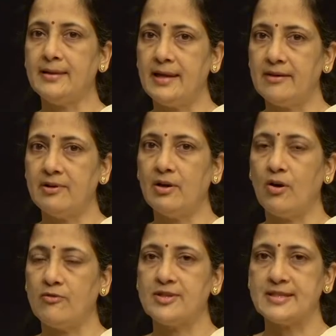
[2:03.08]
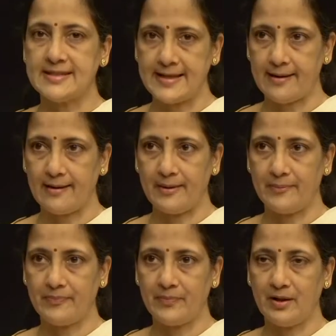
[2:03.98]
the level of the cell.
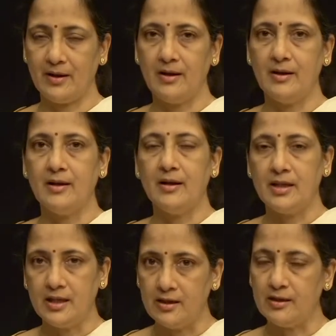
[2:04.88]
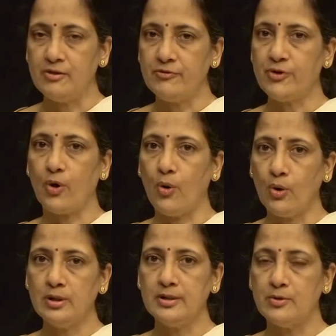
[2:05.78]
Here, for
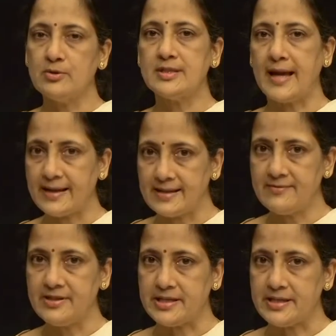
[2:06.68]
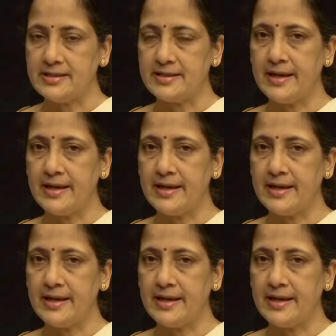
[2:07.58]
all those activities,